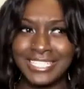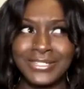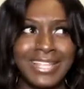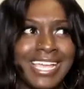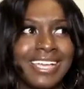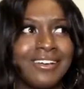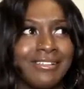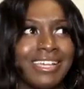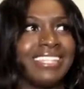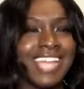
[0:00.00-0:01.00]
until like
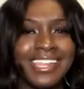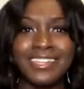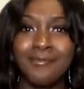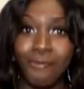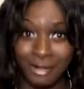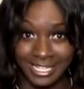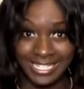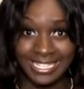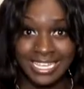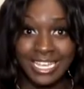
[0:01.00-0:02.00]
nine in the
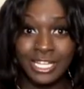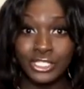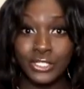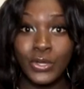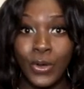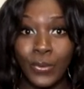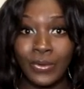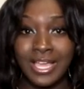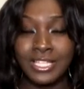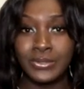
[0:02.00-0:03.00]
morning to
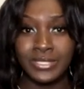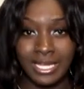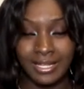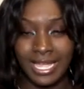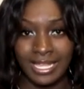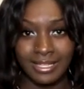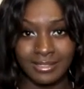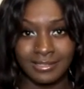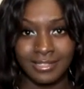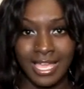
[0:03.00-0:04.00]
go and do tailgating.
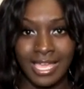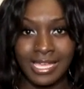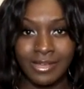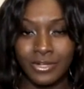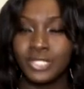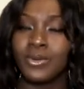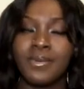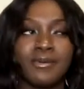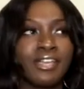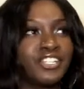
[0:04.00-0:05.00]
Okay, which is where
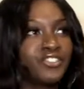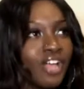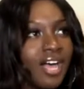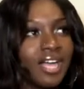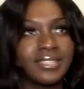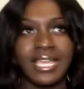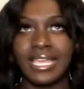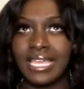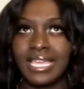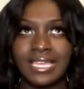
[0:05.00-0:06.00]
people get drunk,
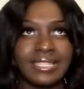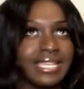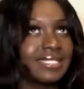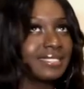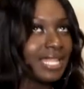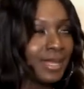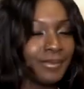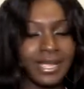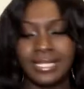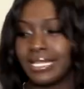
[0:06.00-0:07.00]
they eat, they
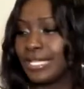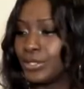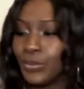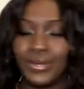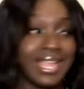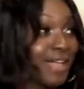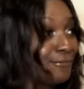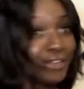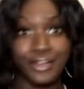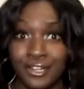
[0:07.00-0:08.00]
celebrate, they do
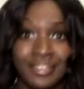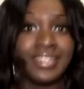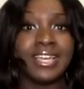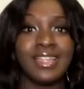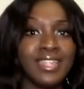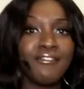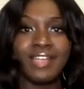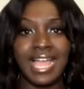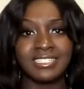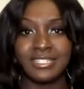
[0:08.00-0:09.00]
whatever. Never
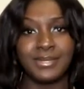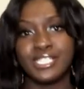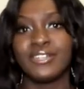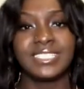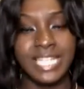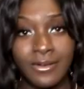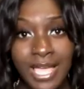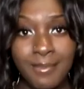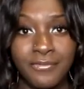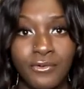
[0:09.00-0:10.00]
actually been to a
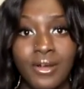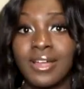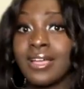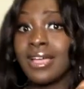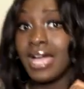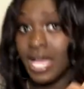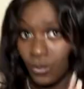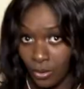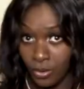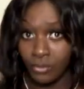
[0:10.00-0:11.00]
tailgate before. I
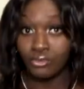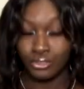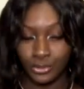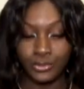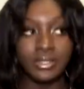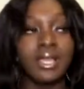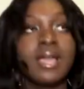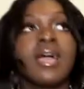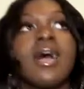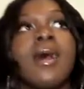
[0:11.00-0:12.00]
will soon,
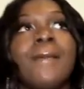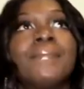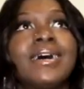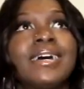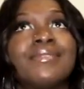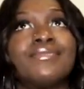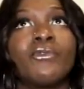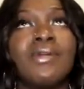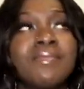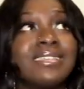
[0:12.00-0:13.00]
but
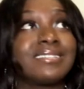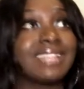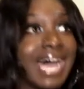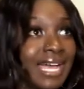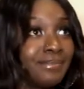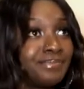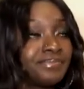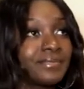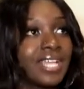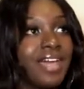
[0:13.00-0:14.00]
we missed that.
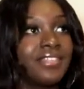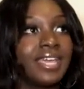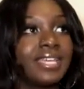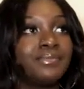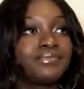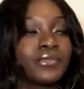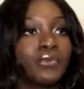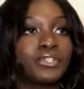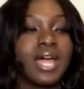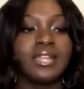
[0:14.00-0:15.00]
And then
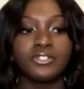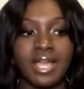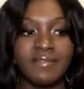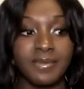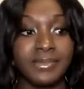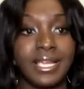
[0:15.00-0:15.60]
we try to drive up